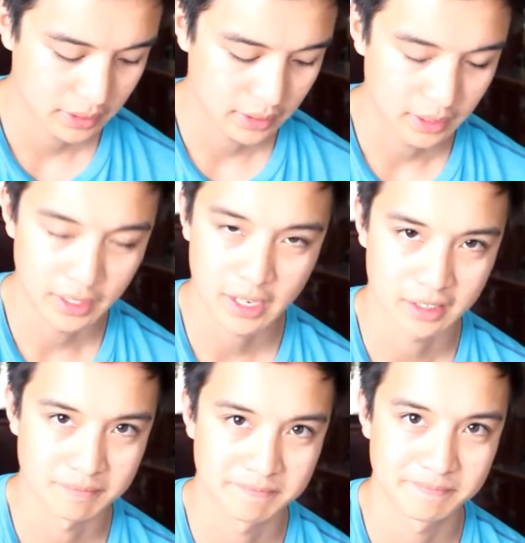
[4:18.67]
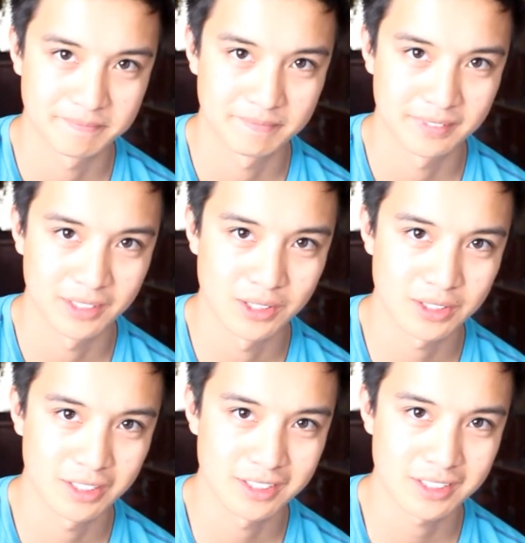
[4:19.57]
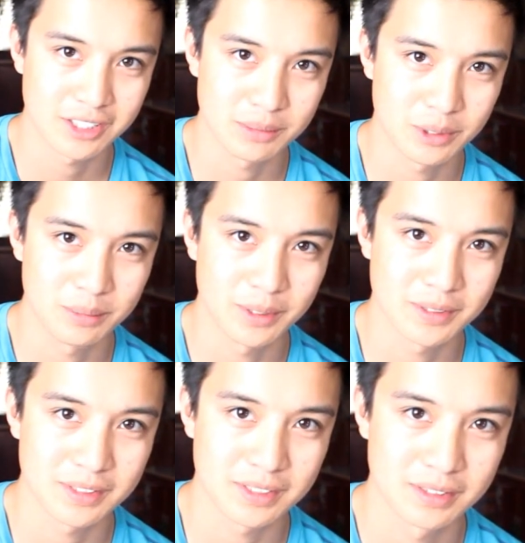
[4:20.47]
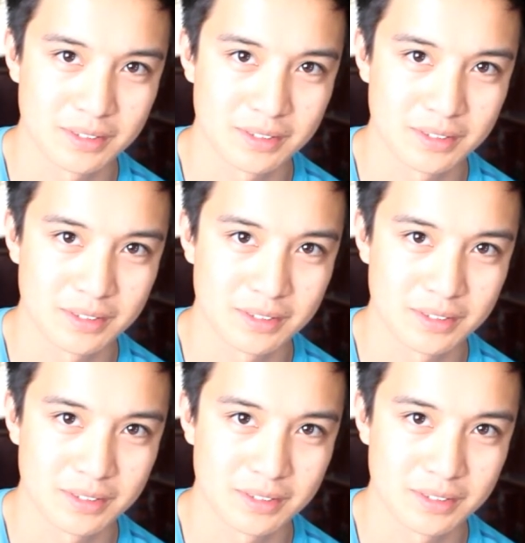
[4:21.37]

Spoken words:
And yeah, those are discussion board posts.